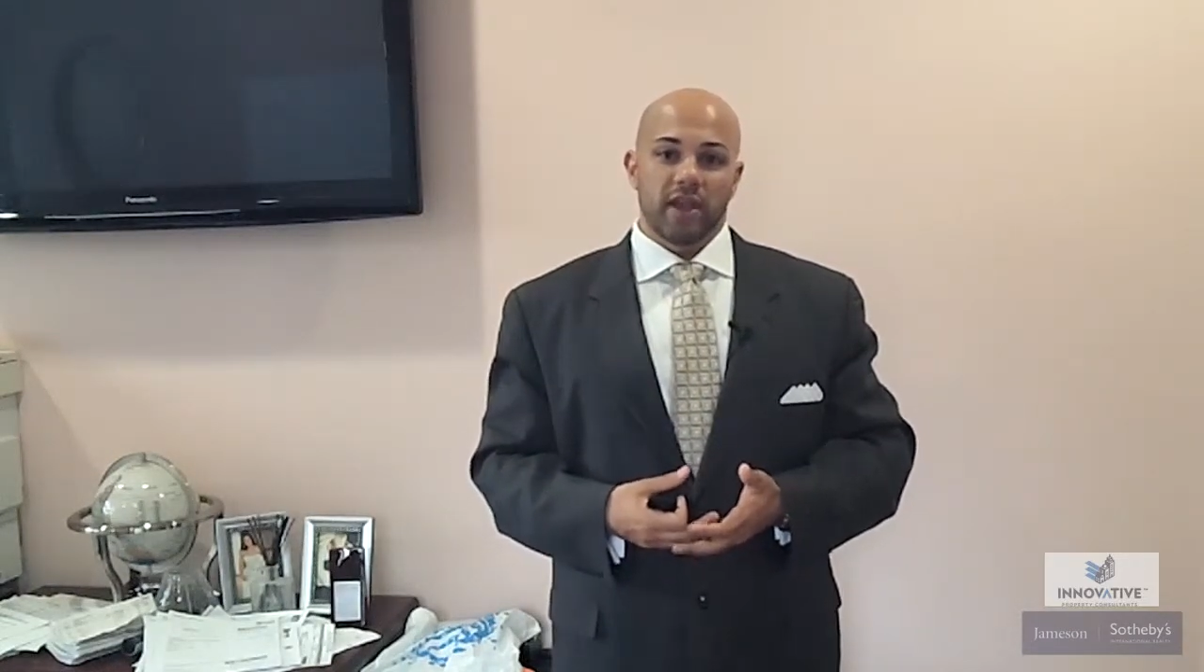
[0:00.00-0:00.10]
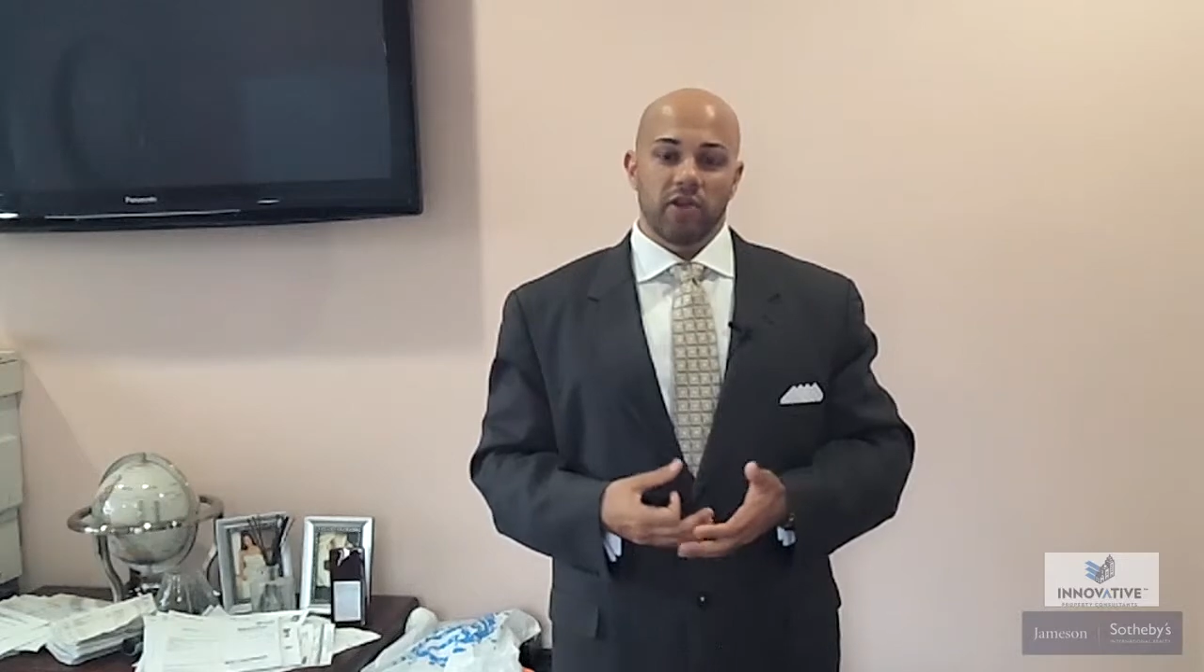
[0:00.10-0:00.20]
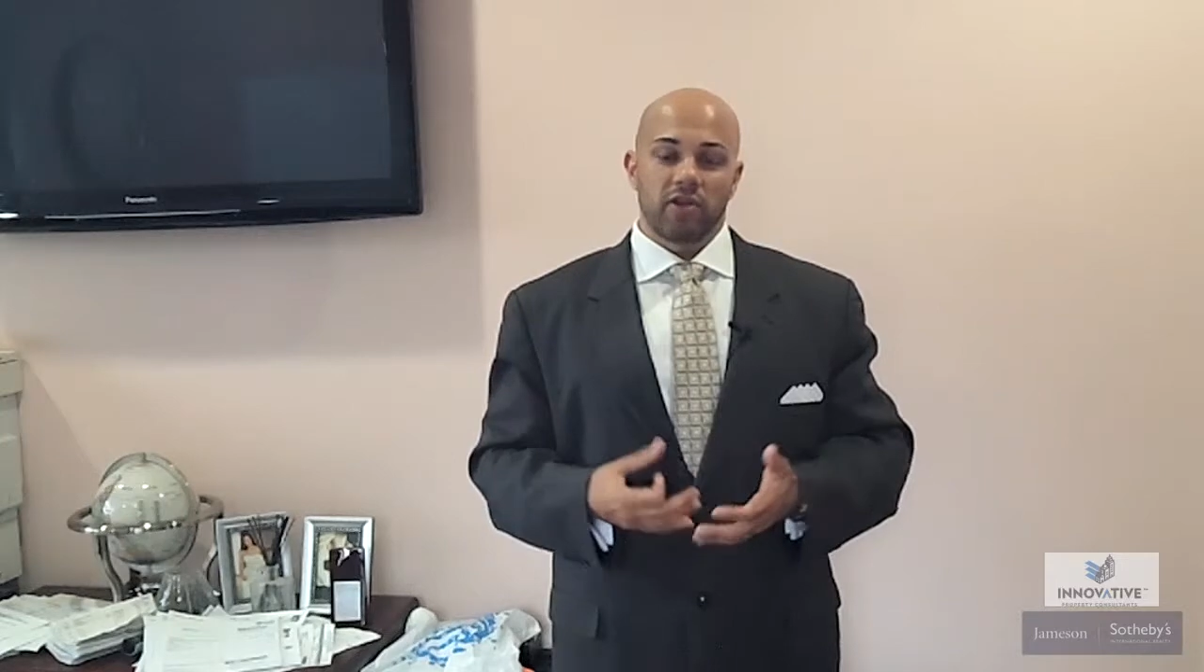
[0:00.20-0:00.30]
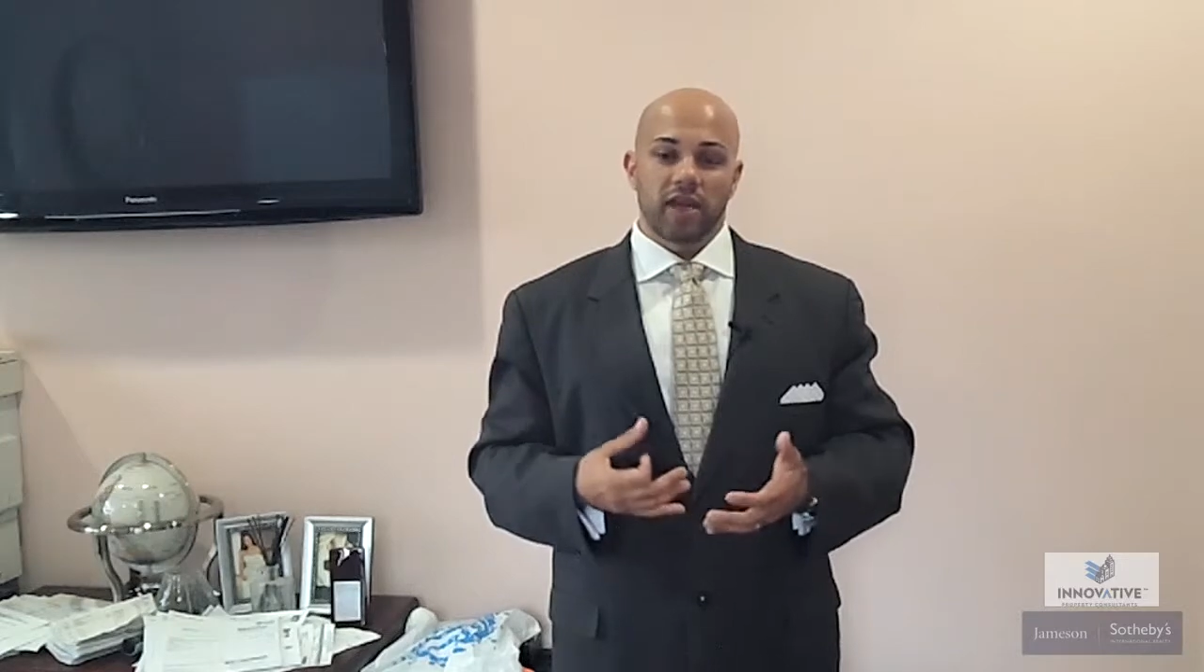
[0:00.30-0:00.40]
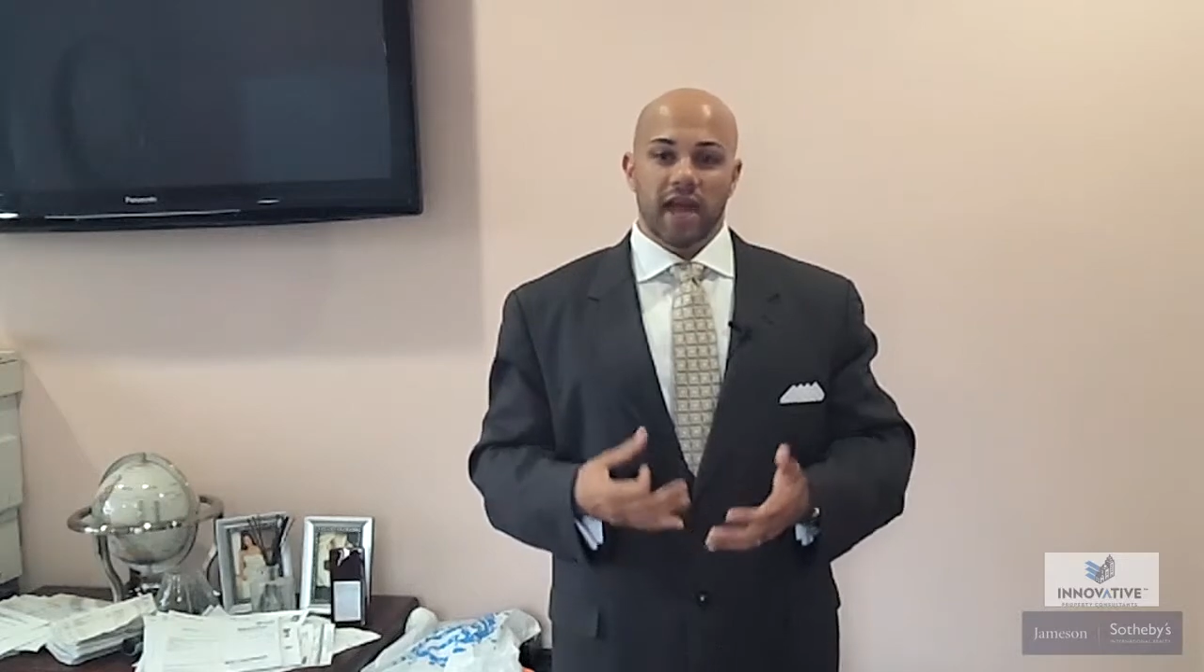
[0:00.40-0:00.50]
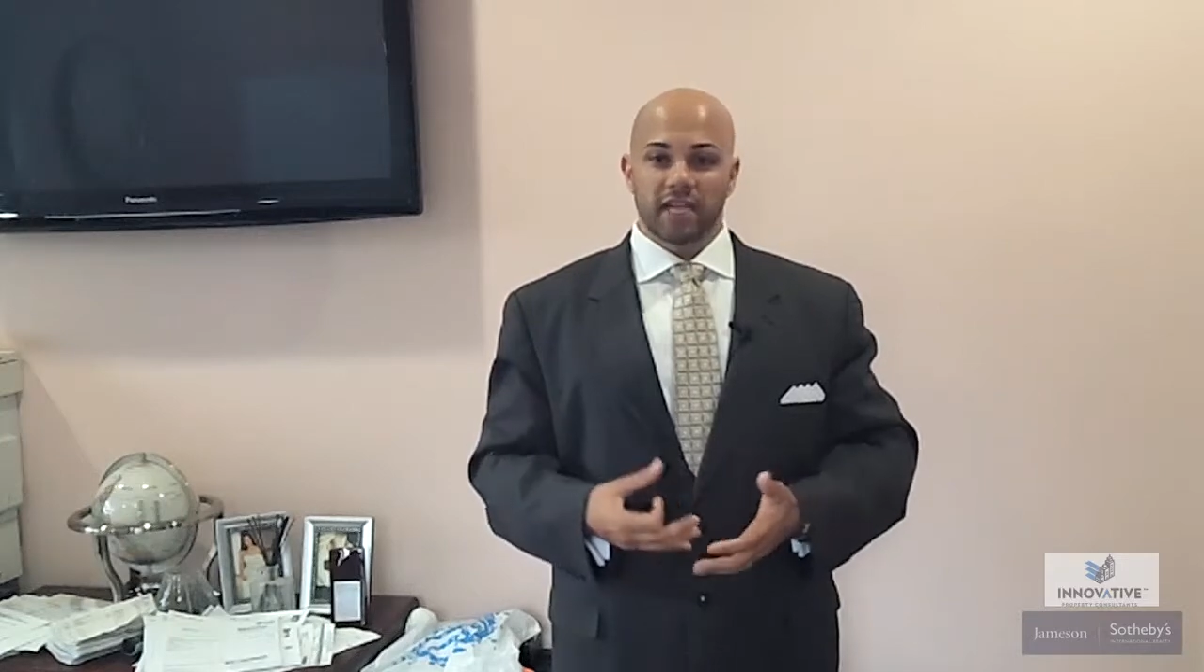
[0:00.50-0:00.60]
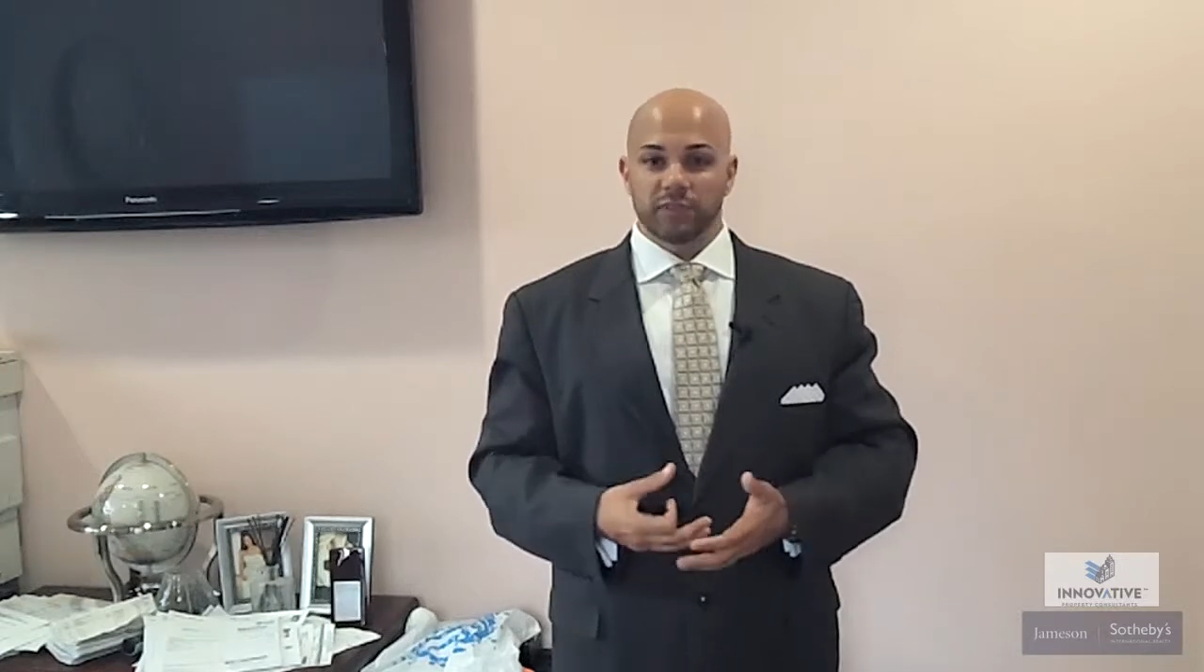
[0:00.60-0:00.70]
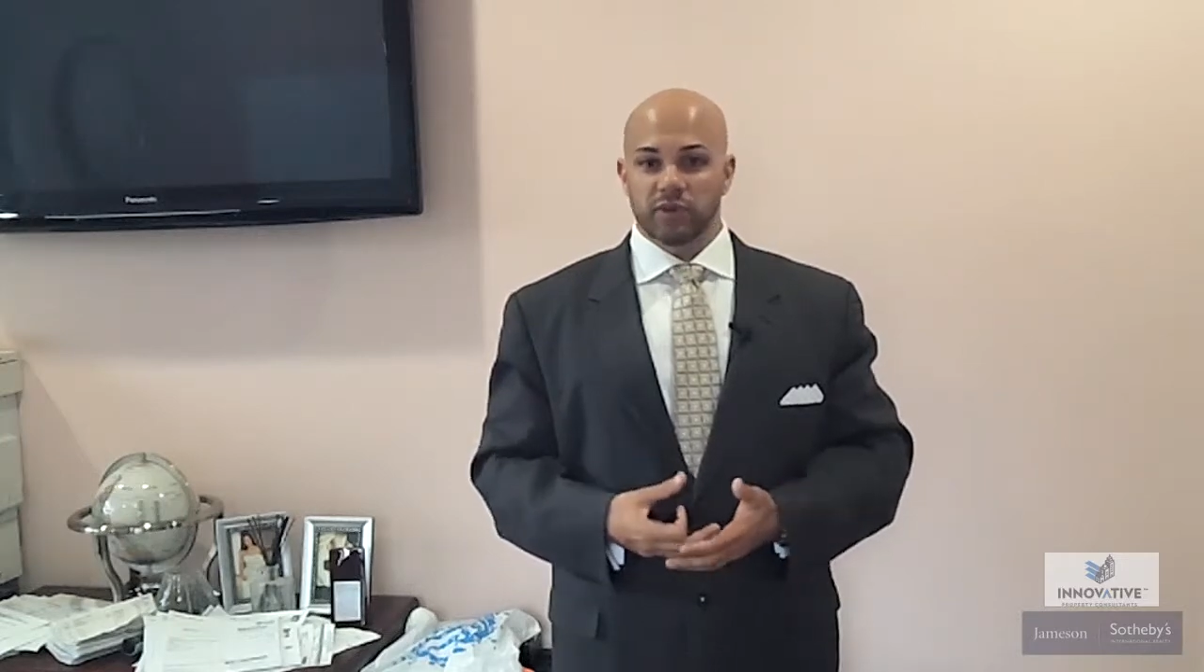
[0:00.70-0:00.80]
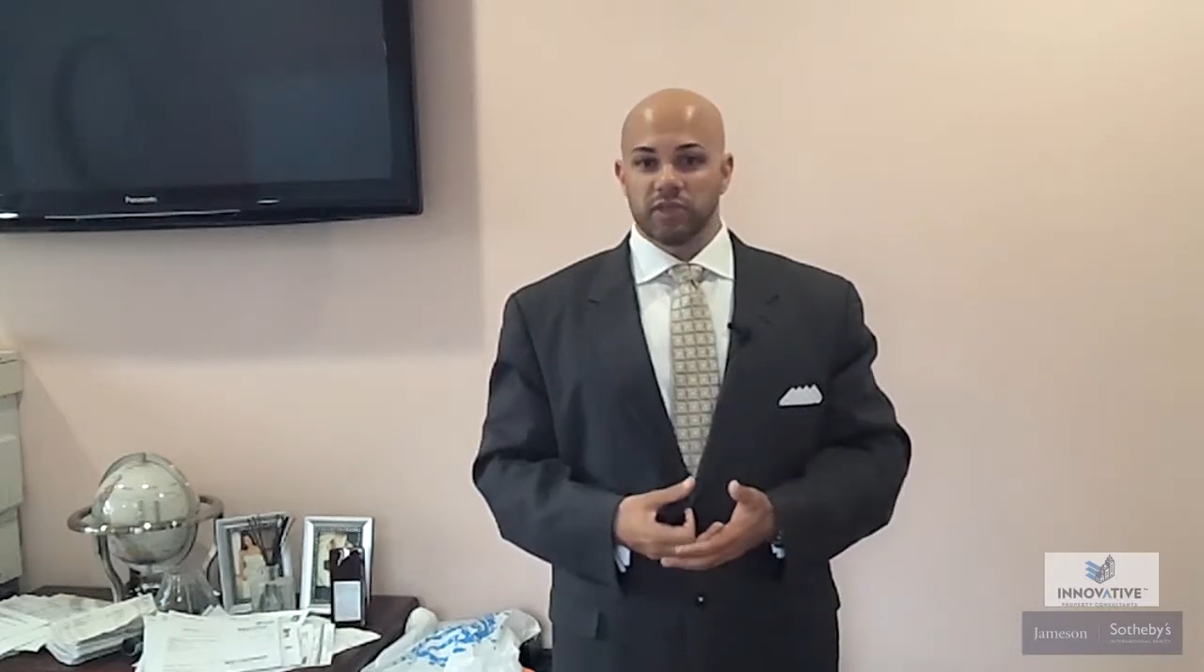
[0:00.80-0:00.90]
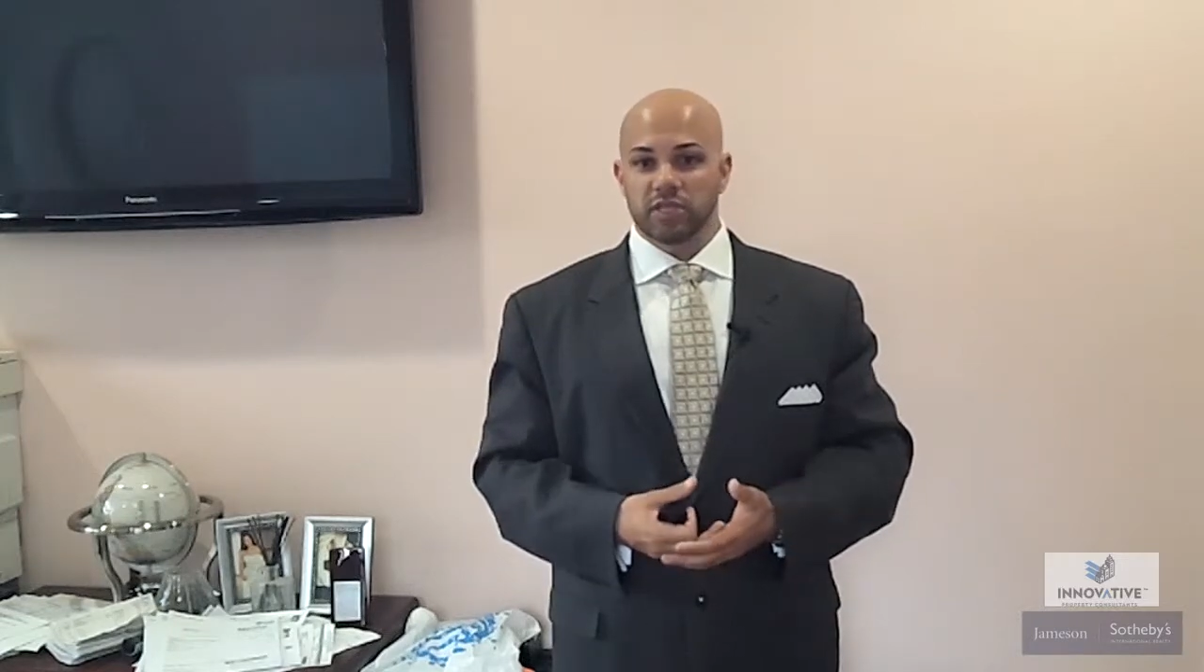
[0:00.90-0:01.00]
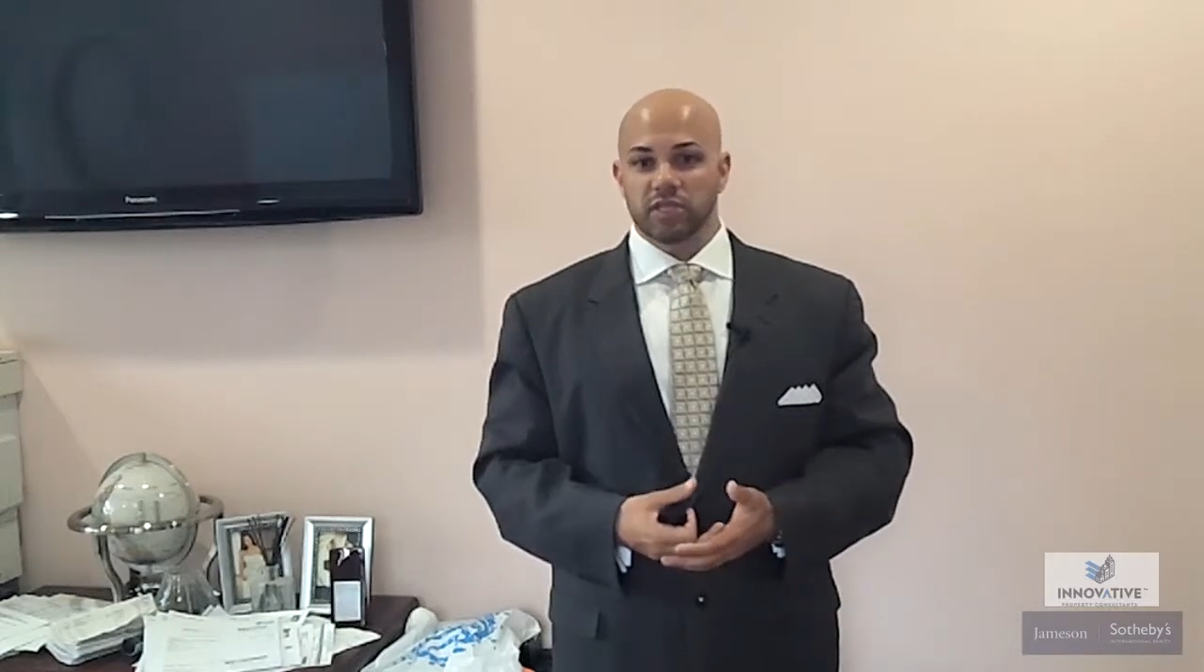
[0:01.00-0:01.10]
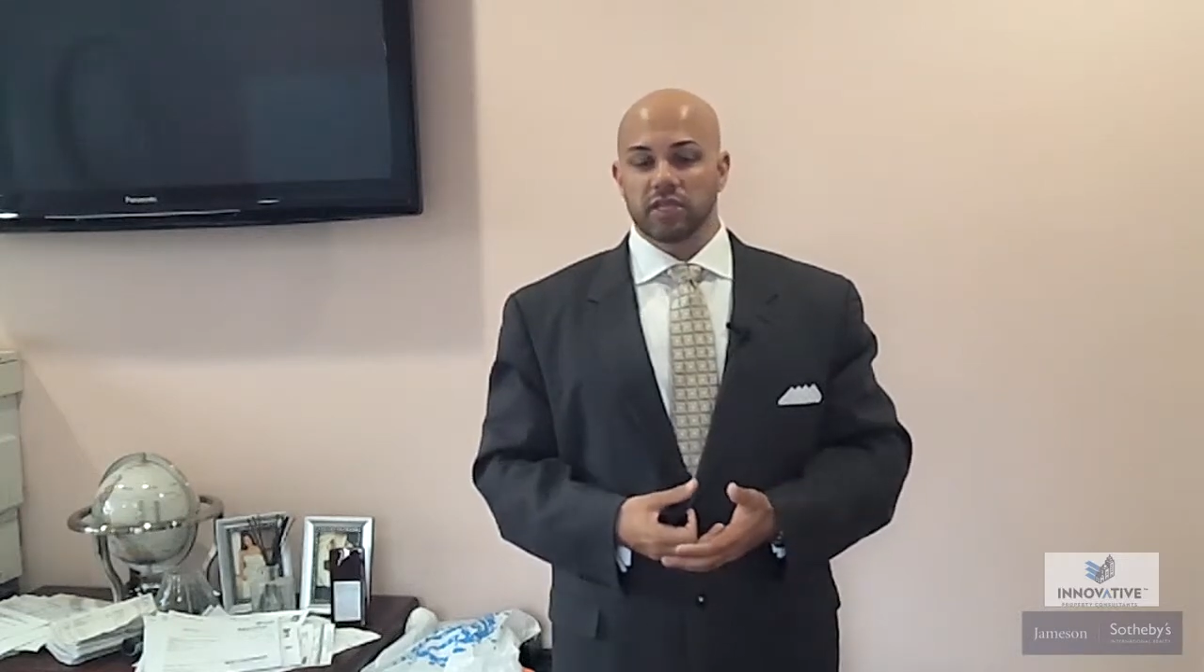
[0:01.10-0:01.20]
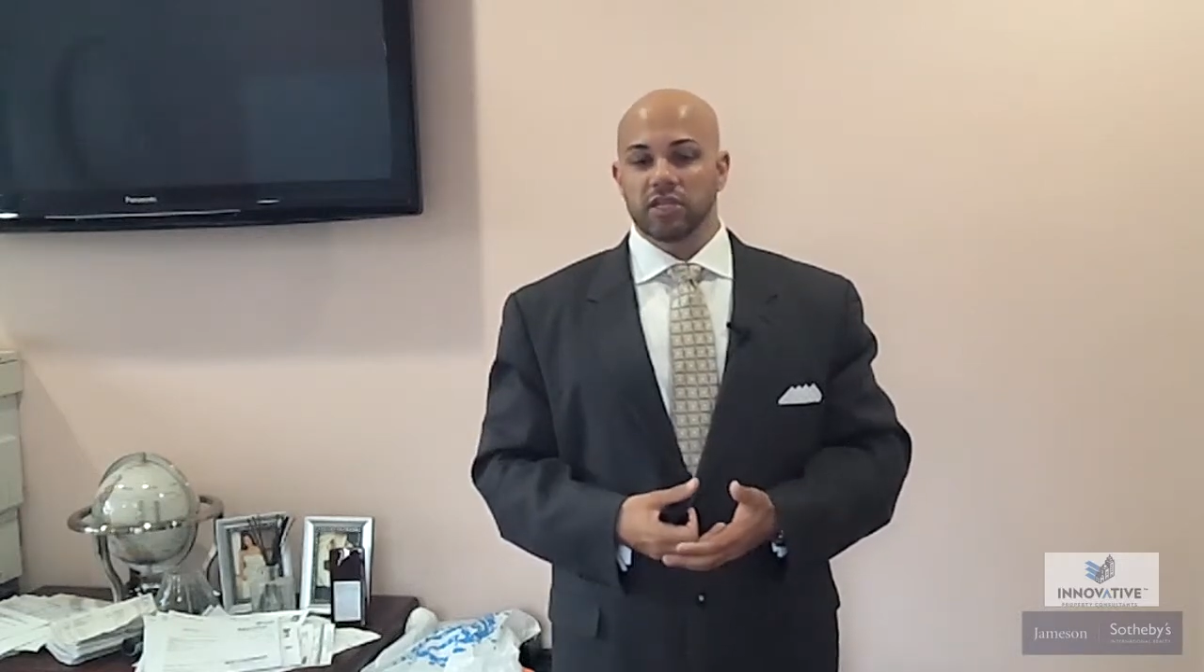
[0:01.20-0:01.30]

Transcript: area experts